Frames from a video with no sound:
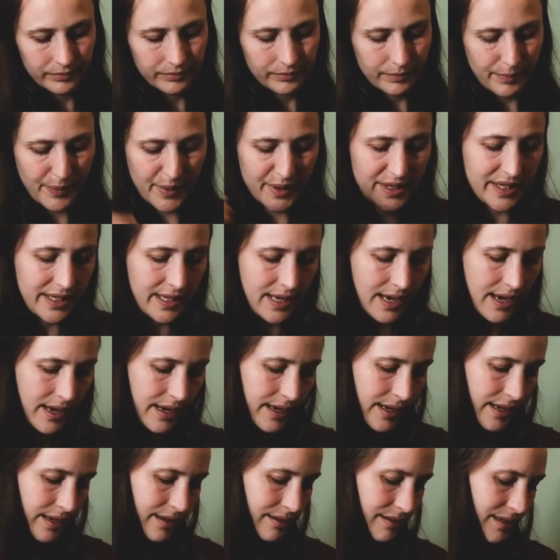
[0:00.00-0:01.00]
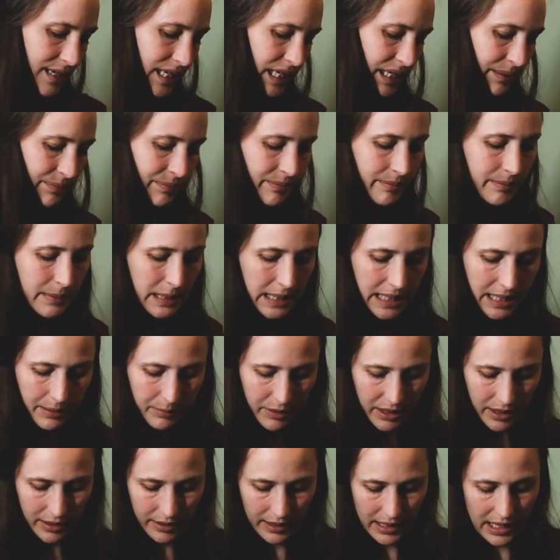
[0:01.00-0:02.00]
But yeah, I
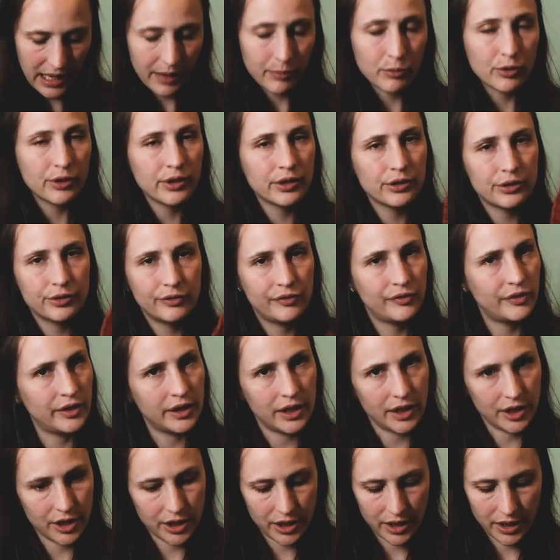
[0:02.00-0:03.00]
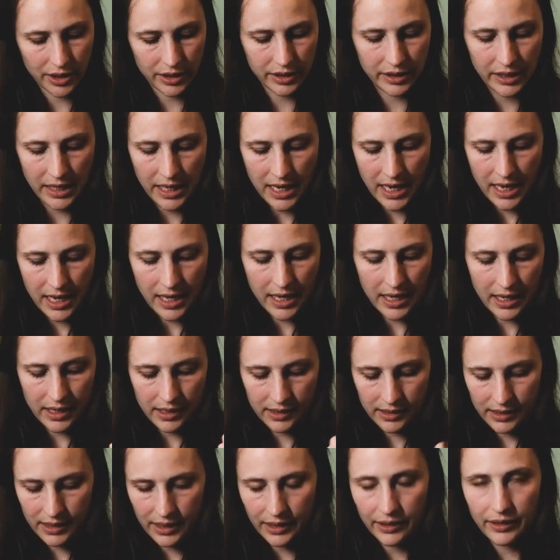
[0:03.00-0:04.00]
mean, I'm going to finish it.
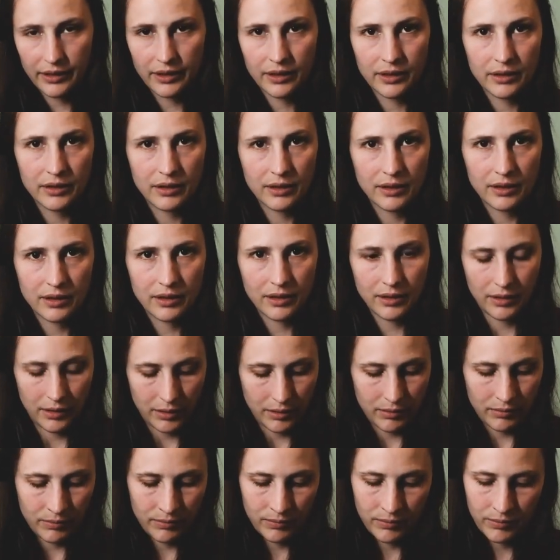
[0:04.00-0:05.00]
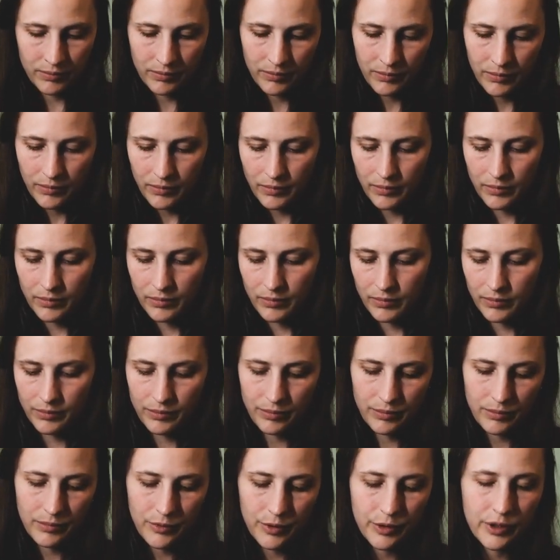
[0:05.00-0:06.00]
I think the
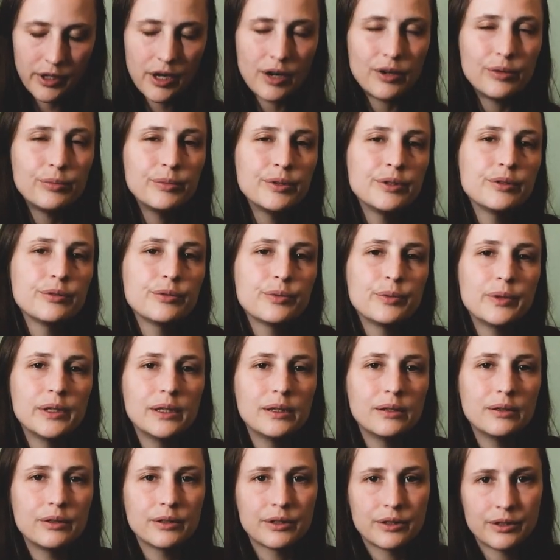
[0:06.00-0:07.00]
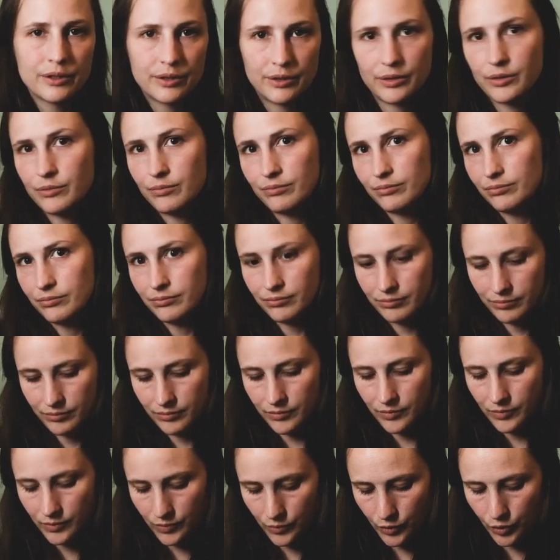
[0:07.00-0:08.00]
garment will look
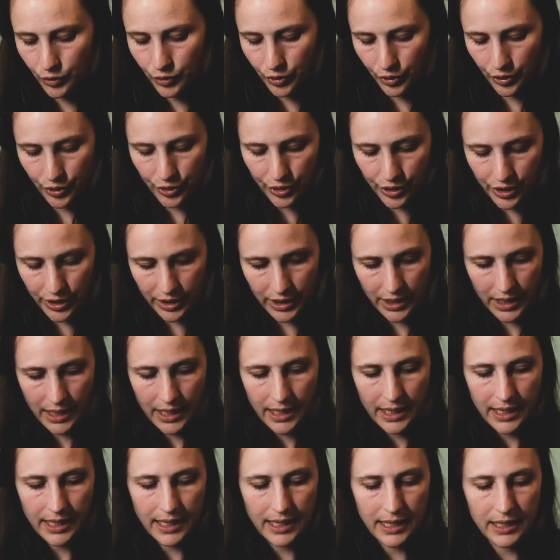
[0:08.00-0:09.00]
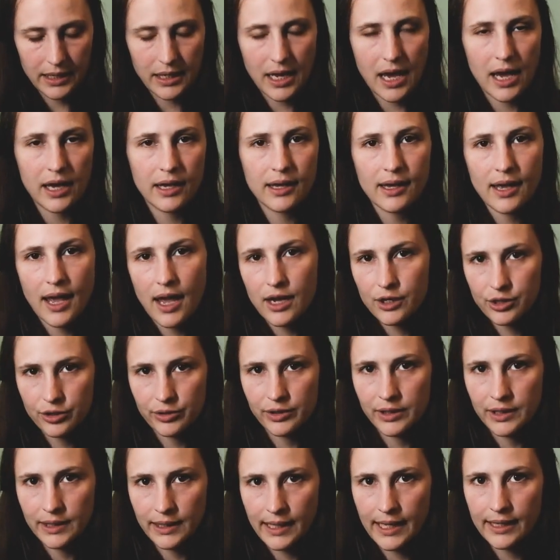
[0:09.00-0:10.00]
good, and I
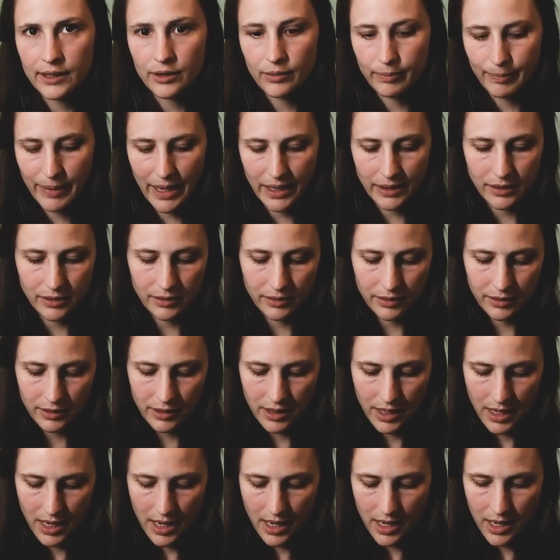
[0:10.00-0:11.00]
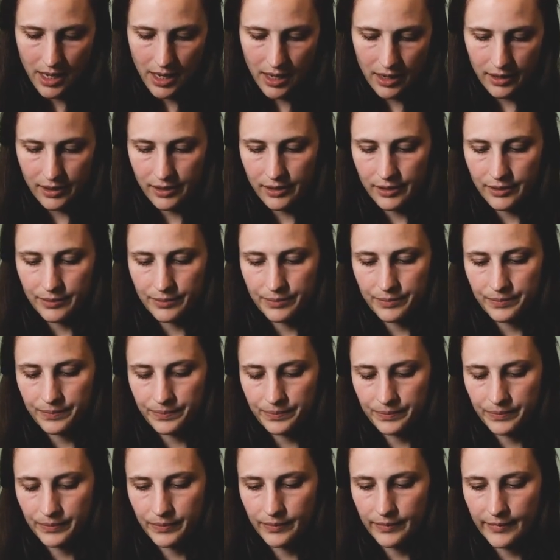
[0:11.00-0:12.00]
actually like the pattern.
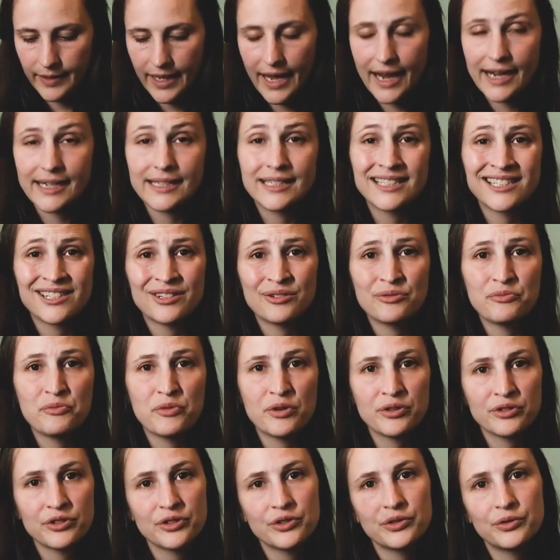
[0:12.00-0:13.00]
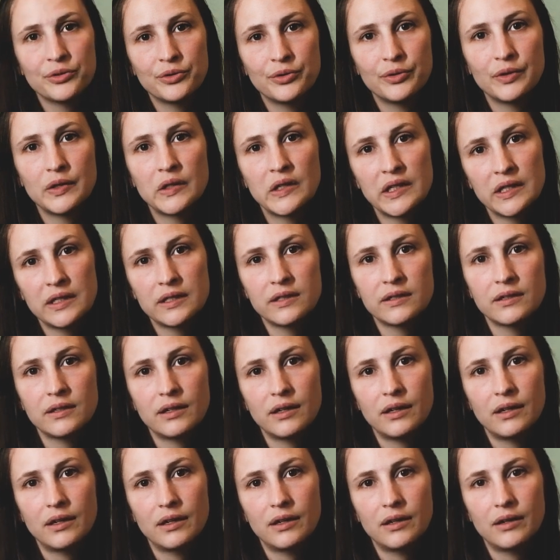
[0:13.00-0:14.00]
I didn't want to knit
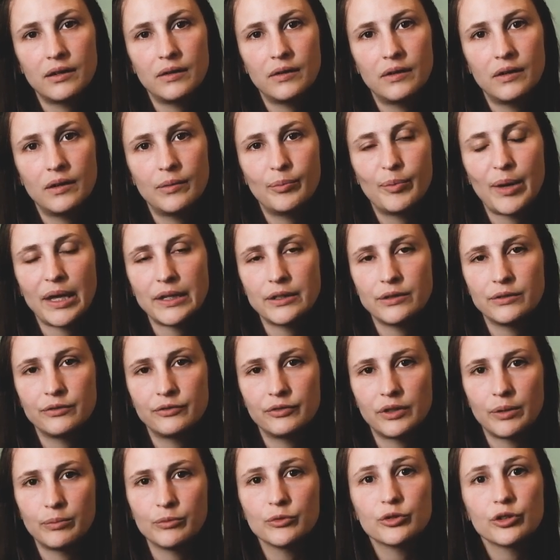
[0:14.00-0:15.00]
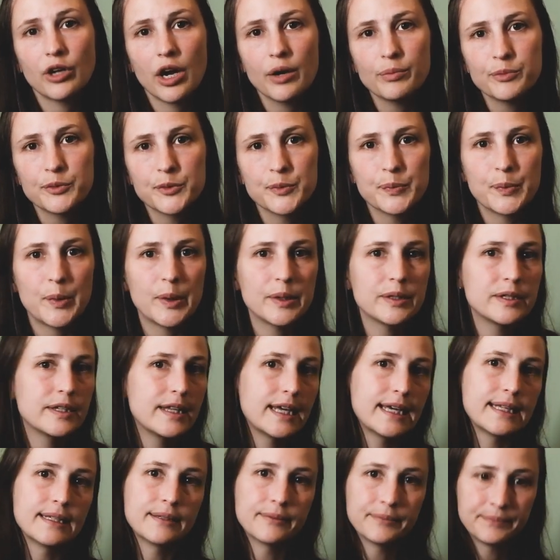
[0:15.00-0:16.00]
a pattern from drops, but
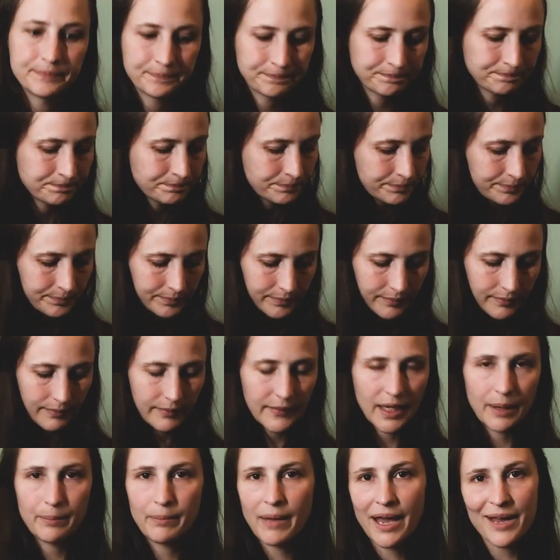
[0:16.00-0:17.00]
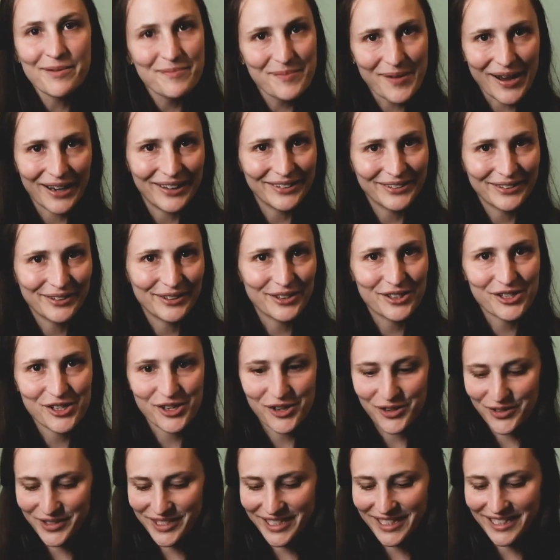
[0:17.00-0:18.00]
then my partner
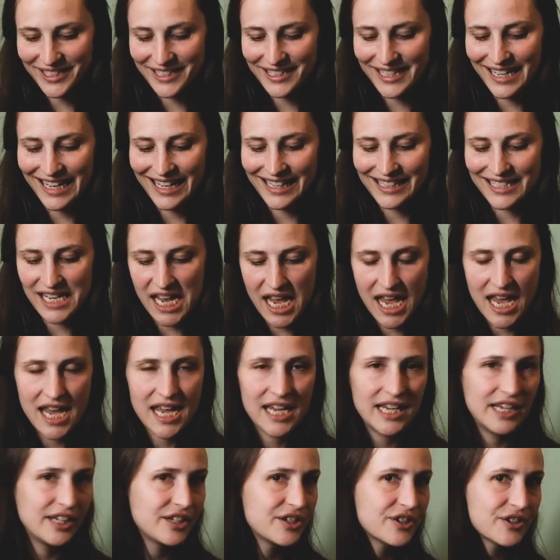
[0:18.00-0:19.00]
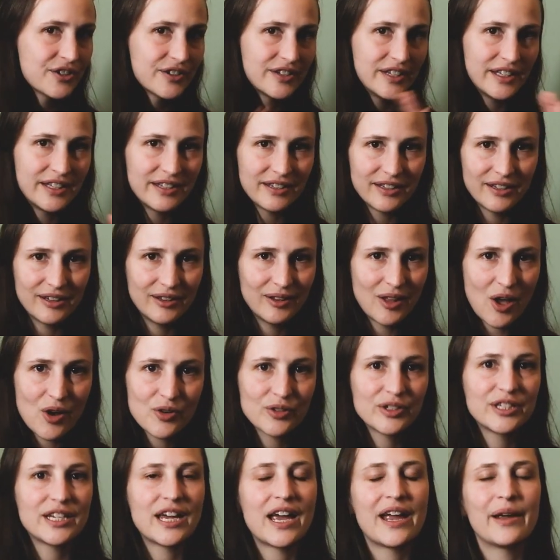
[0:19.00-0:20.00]
chose it, and he chose it a
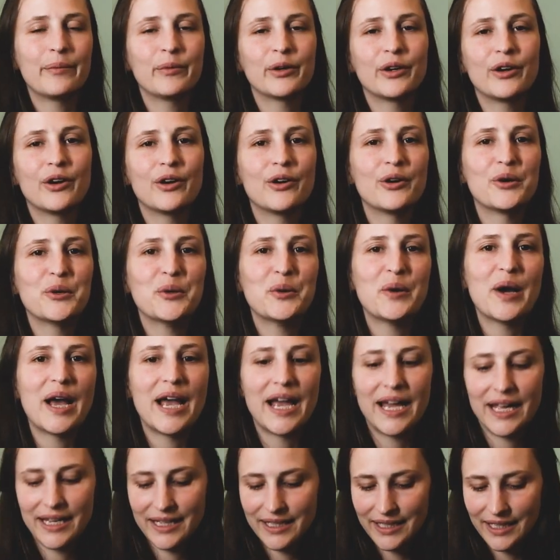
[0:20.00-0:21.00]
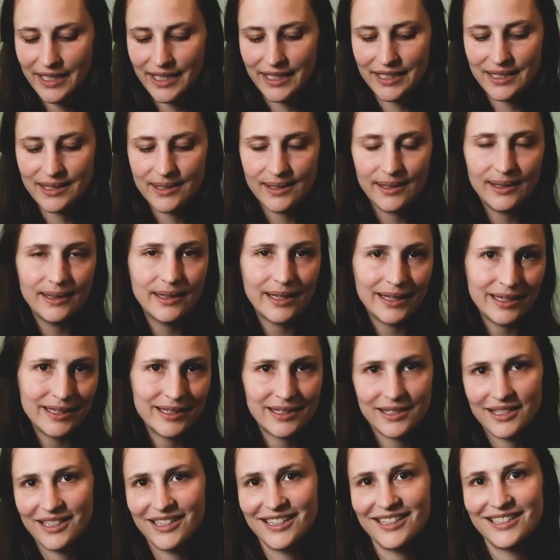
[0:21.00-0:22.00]
long time ago, and he still
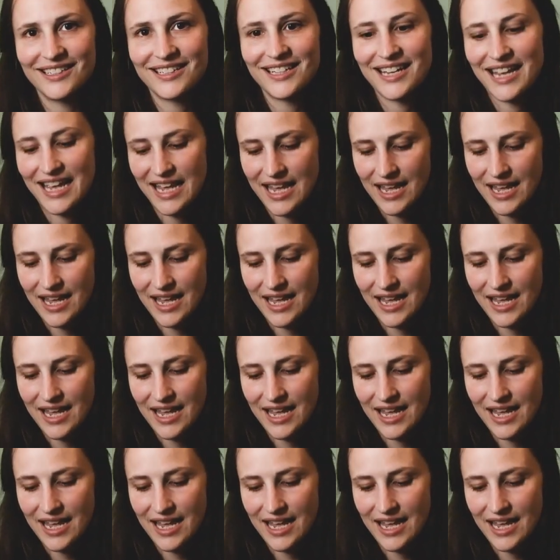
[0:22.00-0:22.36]
likes it.